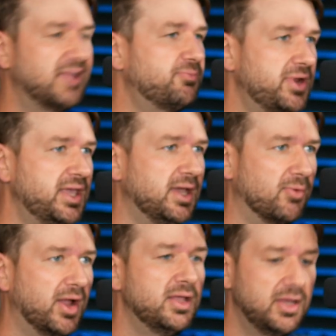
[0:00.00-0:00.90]
That's pretty hip,
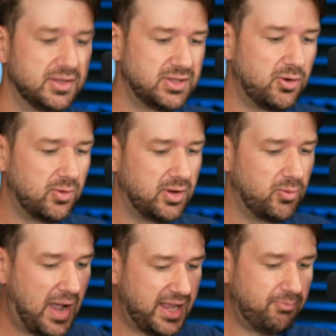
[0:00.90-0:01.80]
right?
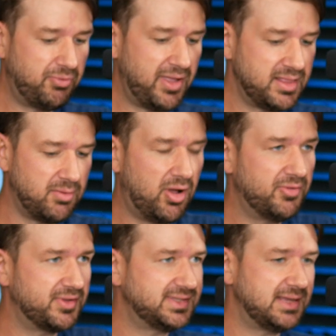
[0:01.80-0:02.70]
So I can play them all
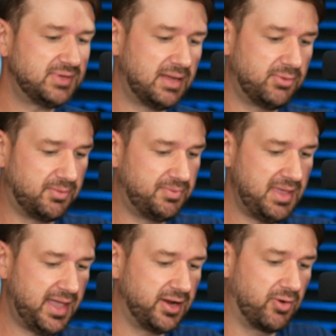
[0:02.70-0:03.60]
at the same time on the
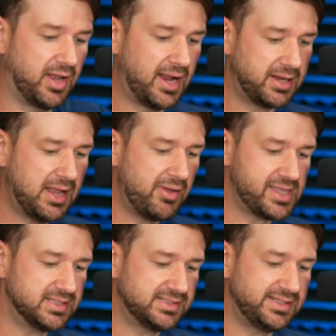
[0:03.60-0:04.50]
piano, and now I
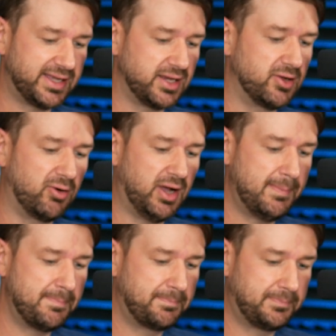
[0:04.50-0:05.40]
can see. I can go
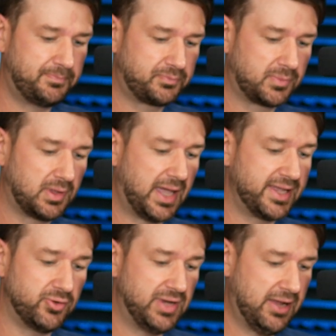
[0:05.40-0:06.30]
up, I
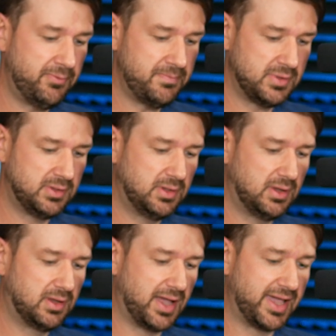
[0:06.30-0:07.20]
can go down,
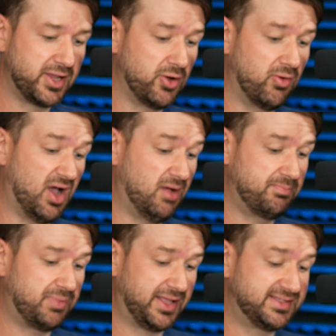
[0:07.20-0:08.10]
I can go
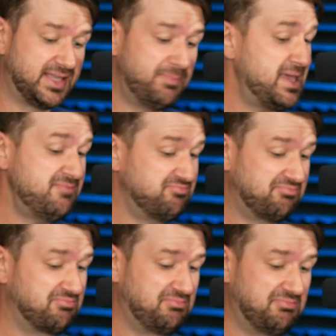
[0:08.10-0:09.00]
up like Skippy,
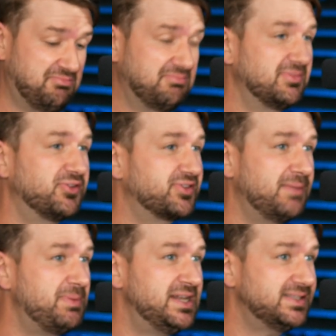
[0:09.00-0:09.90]
a little
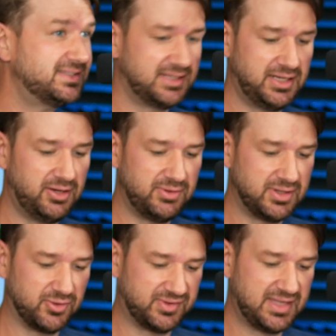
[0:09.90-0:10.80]
skippiness, You
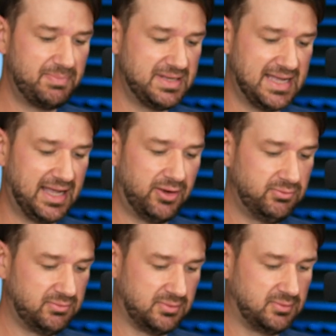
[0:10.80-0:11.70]
can go Skippy down.